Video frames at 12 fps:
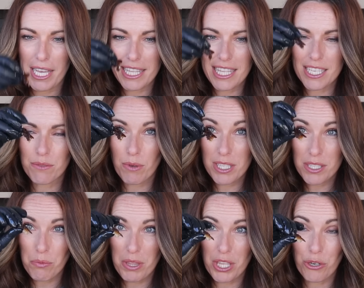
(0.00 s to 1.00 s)
like these
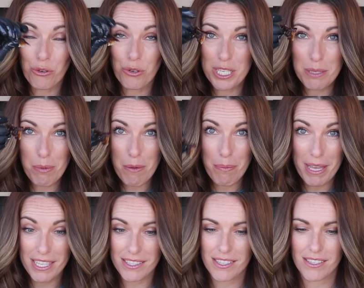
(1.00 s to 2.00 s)
ones with the crispy
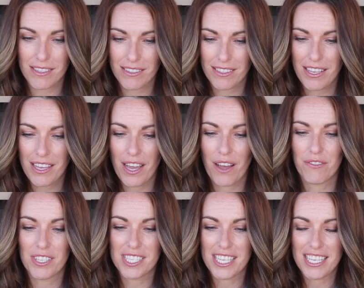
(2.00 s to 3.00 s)
bits
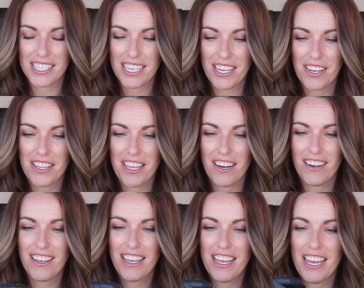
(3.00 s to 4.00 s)
of the seasoning on
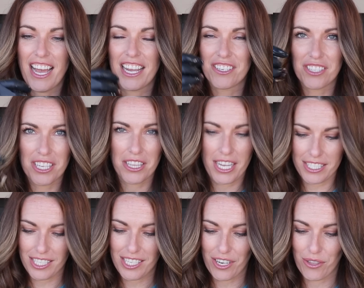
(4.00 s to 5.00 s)
there, I actually
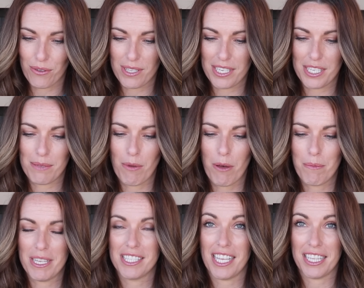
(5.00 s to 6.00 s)
like to tear those into small
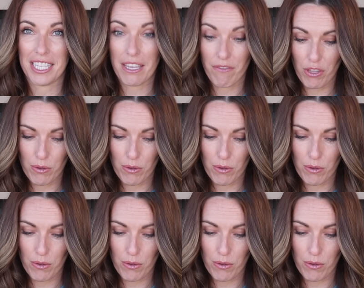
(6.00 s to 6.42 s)
bits and leave